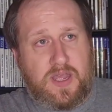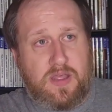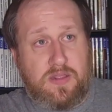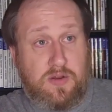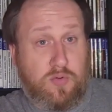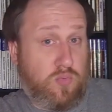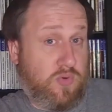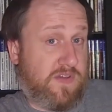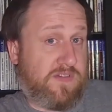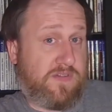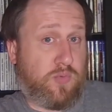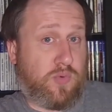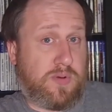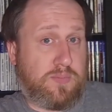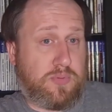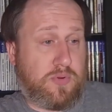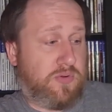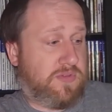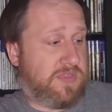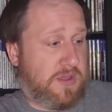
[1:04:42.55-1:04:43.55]
There was one
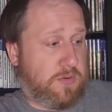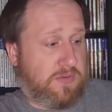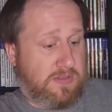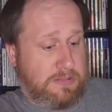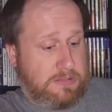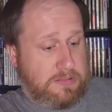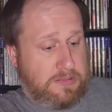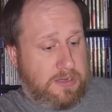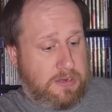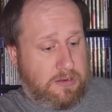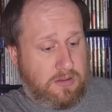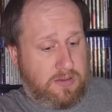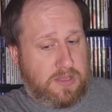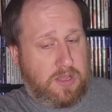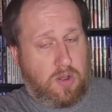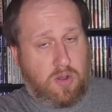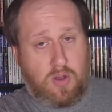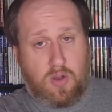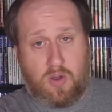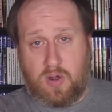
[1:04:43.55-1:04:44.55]
booth that was
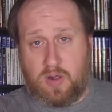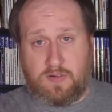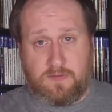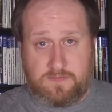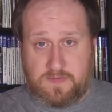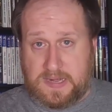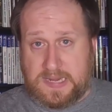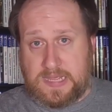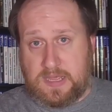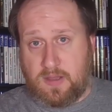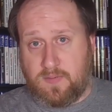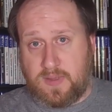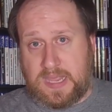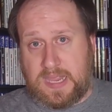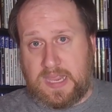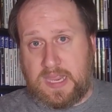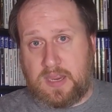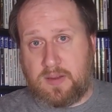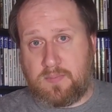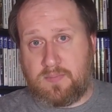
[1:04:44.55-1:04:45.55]
literally all video
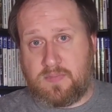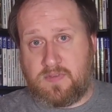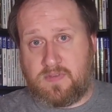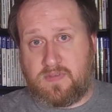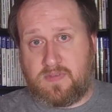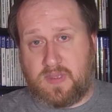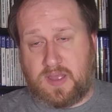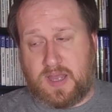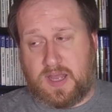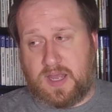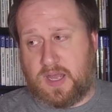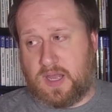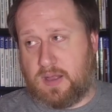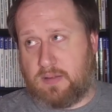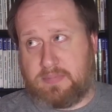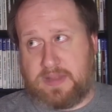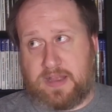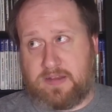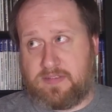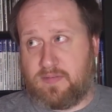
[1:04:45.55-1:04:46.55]
games.
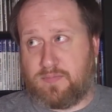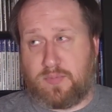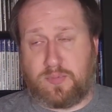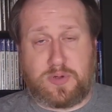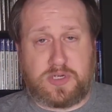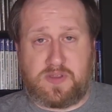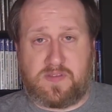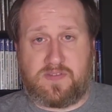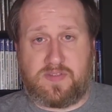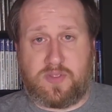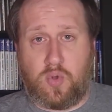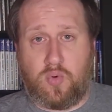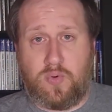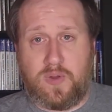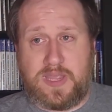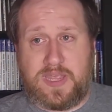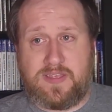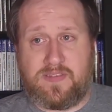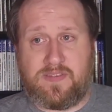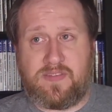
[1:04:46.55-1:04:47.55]
Lots of them were just
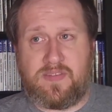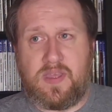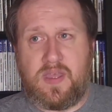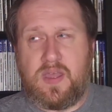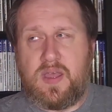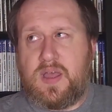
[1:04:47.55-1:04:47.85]
toys.